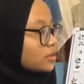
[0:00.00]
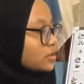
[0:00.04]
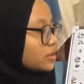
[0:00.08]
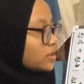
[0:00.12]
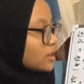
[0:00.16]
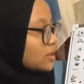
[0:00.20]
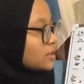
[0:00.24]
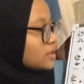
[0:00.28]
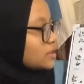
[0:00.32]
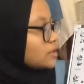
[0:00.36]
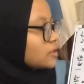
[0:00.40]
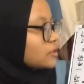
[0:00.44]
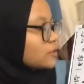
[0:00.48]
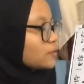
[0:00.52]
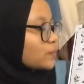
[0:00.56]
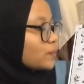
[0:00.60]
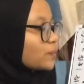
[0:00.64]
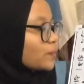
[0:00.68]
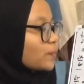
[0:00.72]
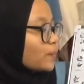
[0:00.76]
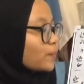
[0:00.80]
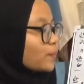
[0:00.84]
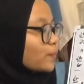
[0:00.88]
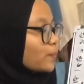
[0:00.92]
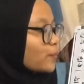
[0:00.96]
just
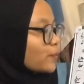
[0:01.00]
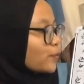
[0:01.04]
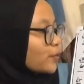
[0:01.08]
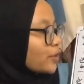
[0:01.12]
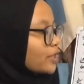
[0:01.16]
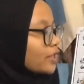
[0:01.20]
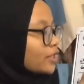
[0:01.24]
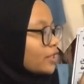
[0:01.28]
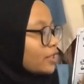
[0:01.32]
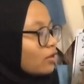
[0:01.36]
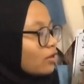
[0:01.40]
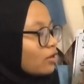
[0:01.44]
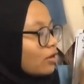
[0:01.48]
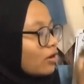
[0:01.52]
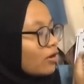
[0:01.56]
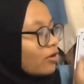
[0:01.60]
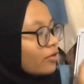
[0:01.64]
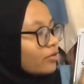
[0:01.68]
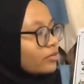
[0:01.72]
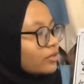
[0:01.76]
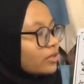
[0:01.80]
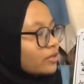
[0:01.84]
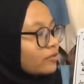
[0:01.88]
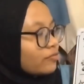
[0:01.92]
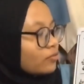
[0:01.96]
put in
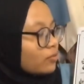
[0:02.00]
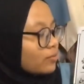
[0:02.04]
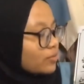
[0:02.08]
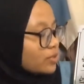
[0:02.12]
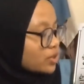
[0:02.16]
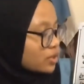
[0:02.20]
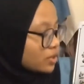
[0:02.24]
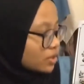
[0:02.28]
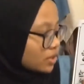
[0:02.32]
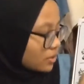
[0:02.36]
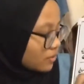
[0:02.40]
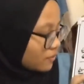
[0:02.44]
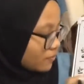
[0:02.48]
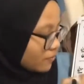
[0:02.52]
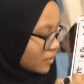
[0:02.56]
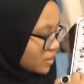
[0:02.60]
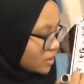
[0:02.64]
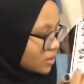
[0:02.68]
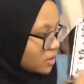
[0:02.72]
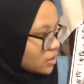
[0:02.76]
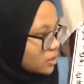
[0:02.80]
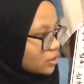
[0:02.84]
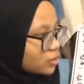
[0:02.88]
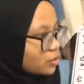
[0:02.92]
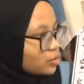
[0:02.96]
all the information
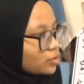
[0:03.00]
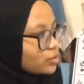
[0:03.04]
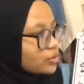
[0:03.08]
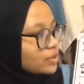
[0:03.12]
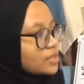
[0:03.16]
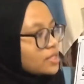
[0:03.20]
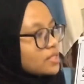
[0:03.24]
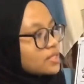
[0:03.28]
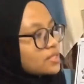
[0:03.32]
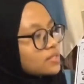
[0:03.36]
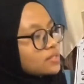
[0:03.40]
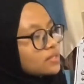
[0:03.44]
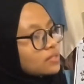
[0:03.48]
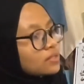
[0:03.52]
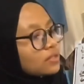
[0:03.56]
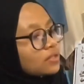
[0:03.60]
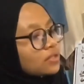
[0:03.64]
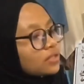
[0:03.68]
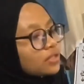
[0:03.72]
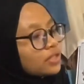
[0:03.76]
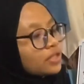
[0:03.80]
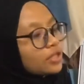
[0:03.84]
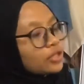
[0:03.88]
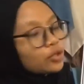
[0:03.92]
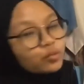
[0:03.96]
given to this
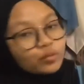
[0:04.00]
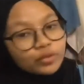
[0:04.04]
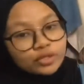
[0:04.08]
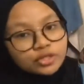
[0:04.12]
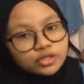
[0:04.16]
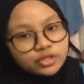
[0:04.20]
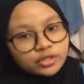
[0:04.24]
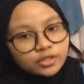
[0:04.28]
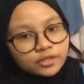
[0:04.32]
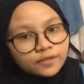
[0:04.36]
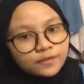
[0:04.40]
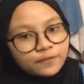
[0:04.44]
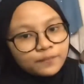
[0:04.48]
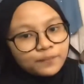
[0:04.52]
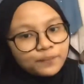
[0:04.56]
equation.